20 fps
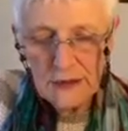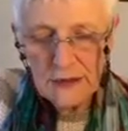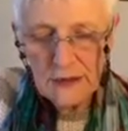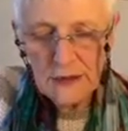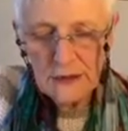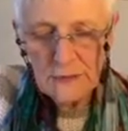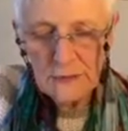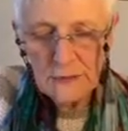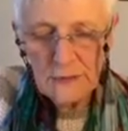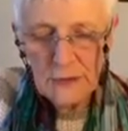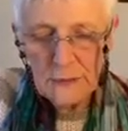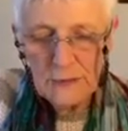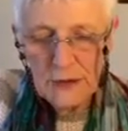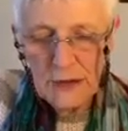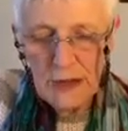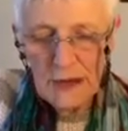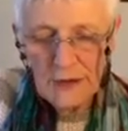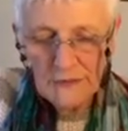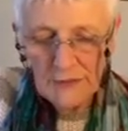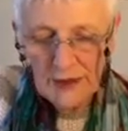people
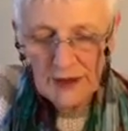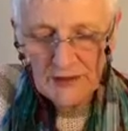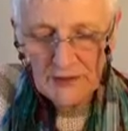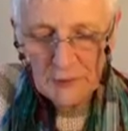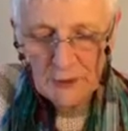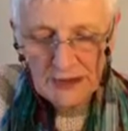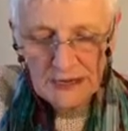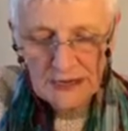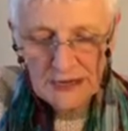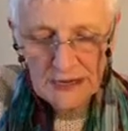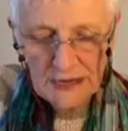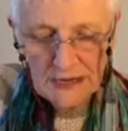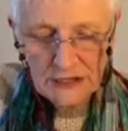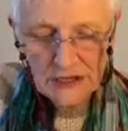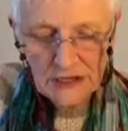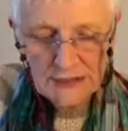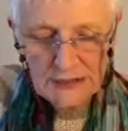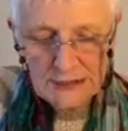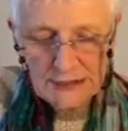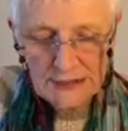have
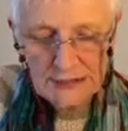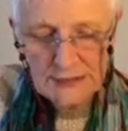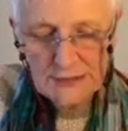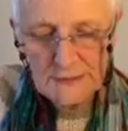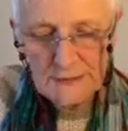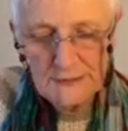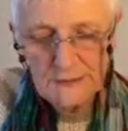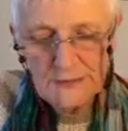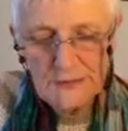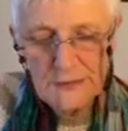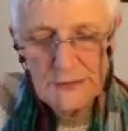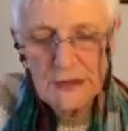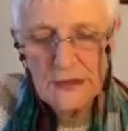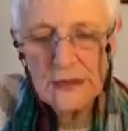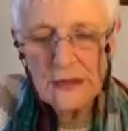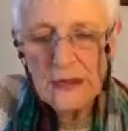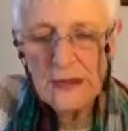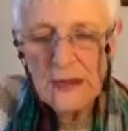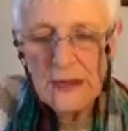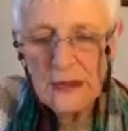expectations,
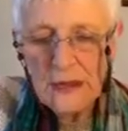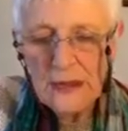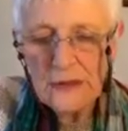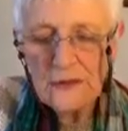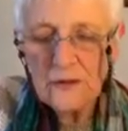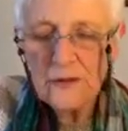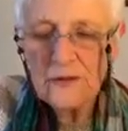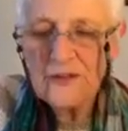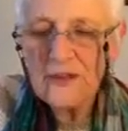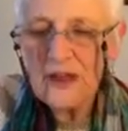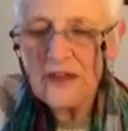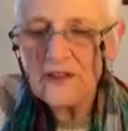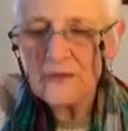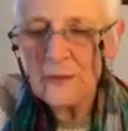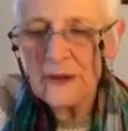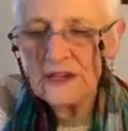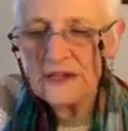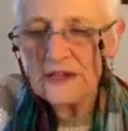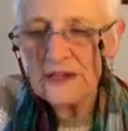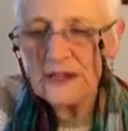and those
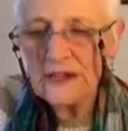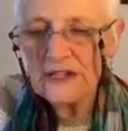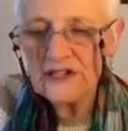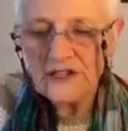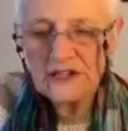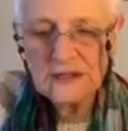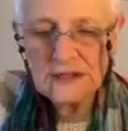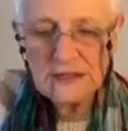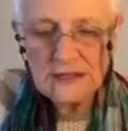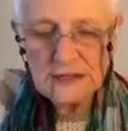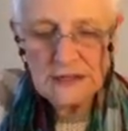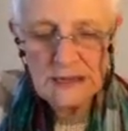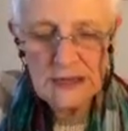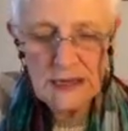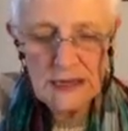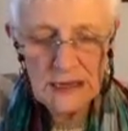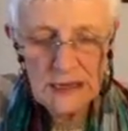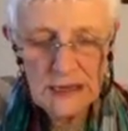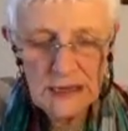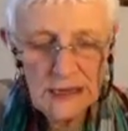expectations
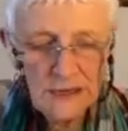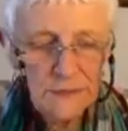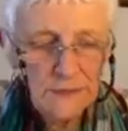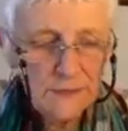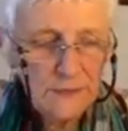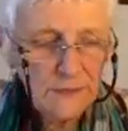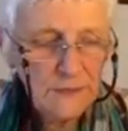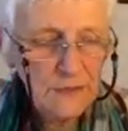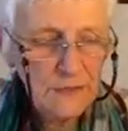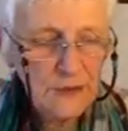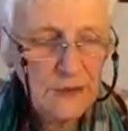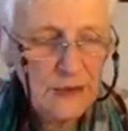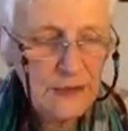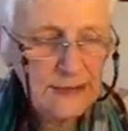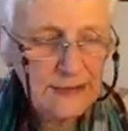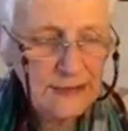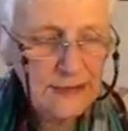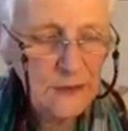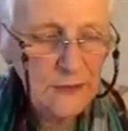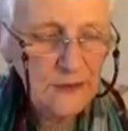can
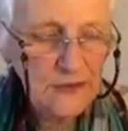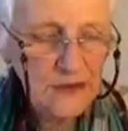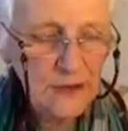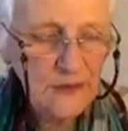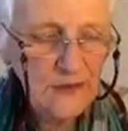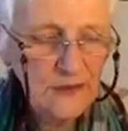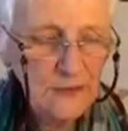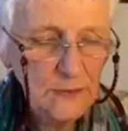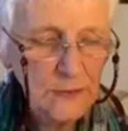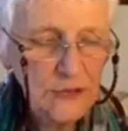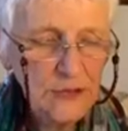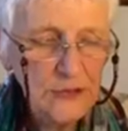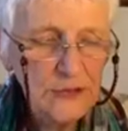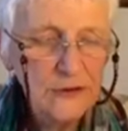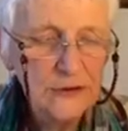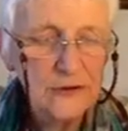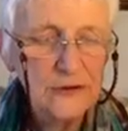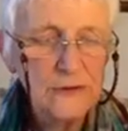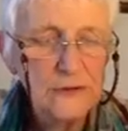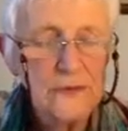sometimes be
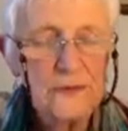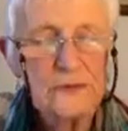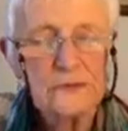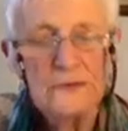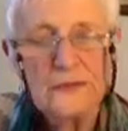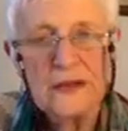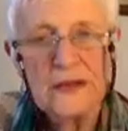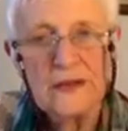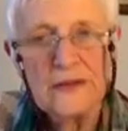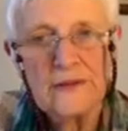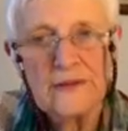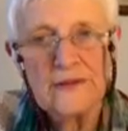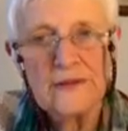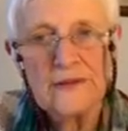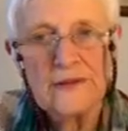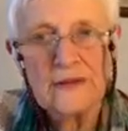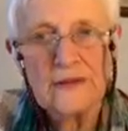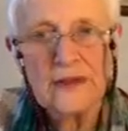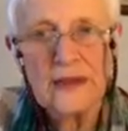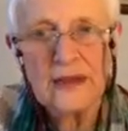your
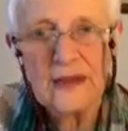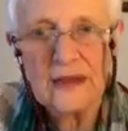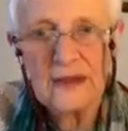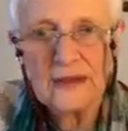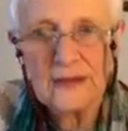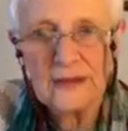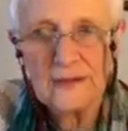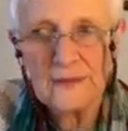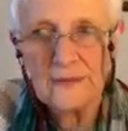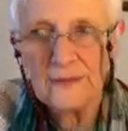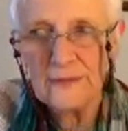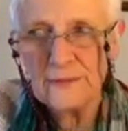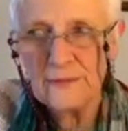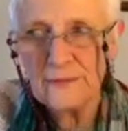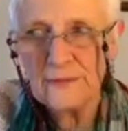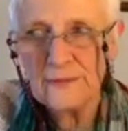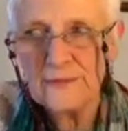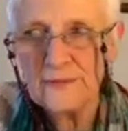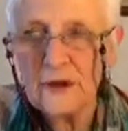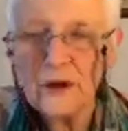biggest
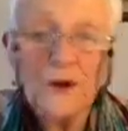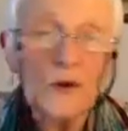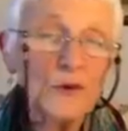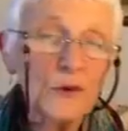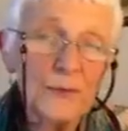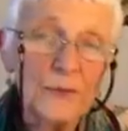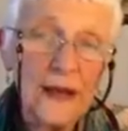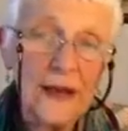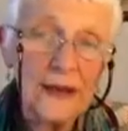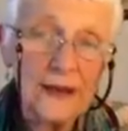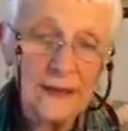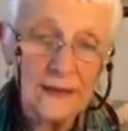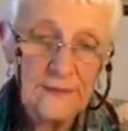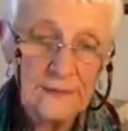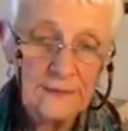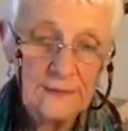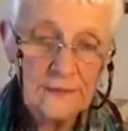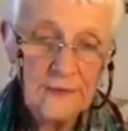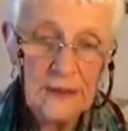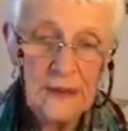holdback,
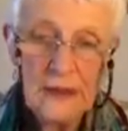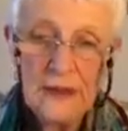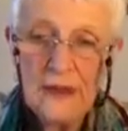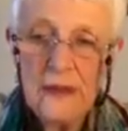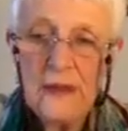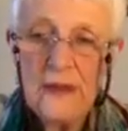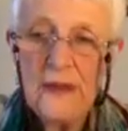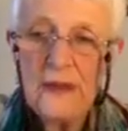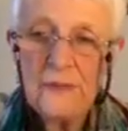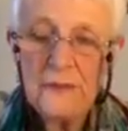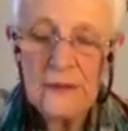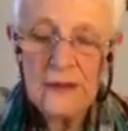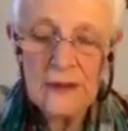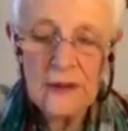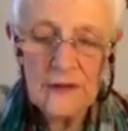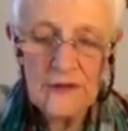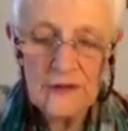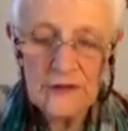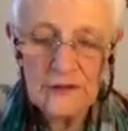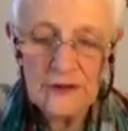
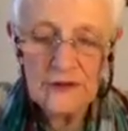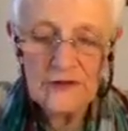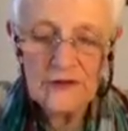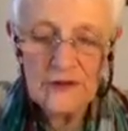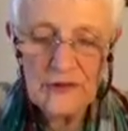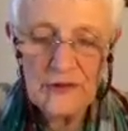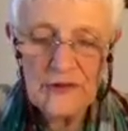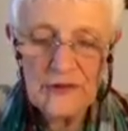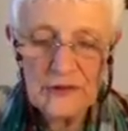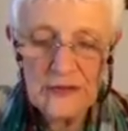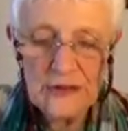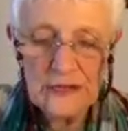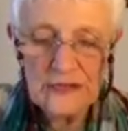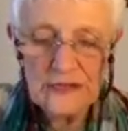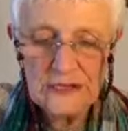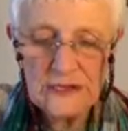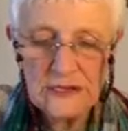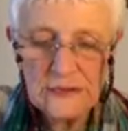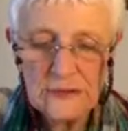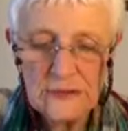because you just need
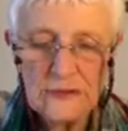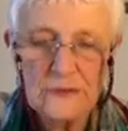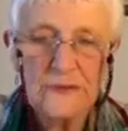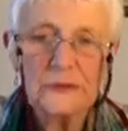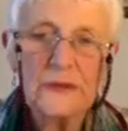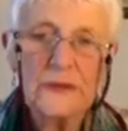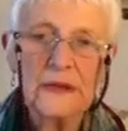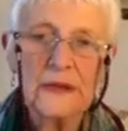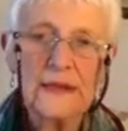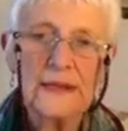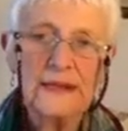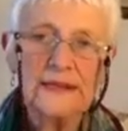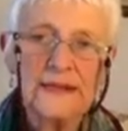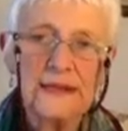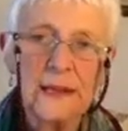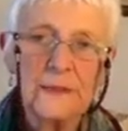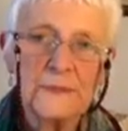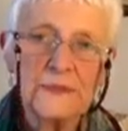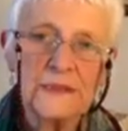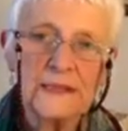to
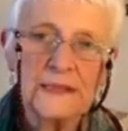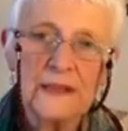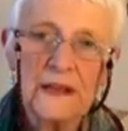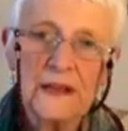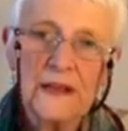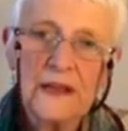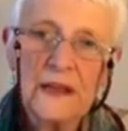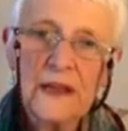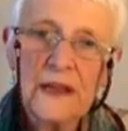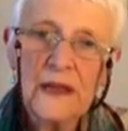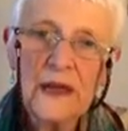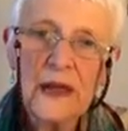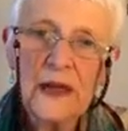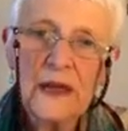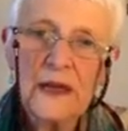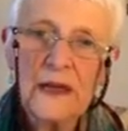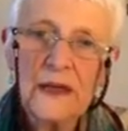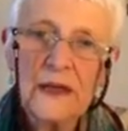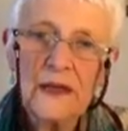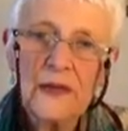accept
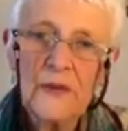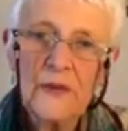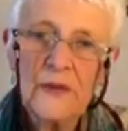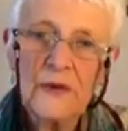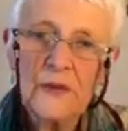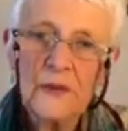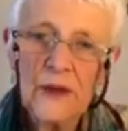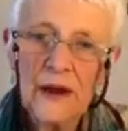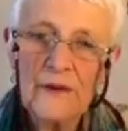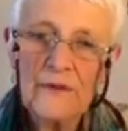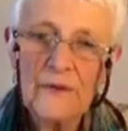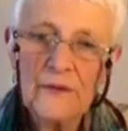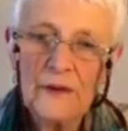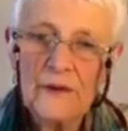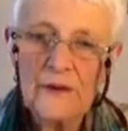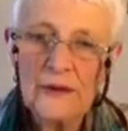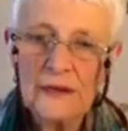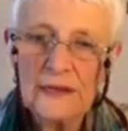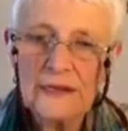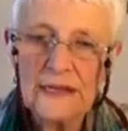whoever
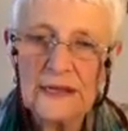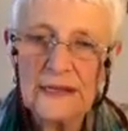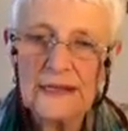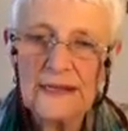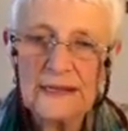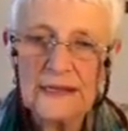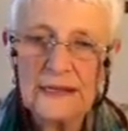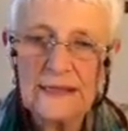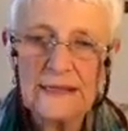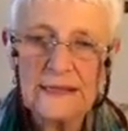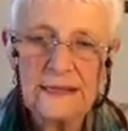it is that